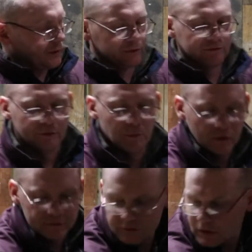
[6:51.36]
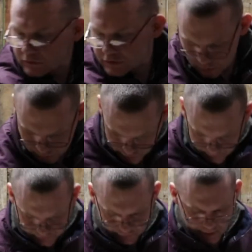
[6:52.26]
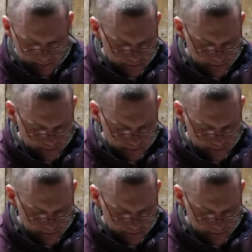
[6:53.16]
we've removed those choke tubes from.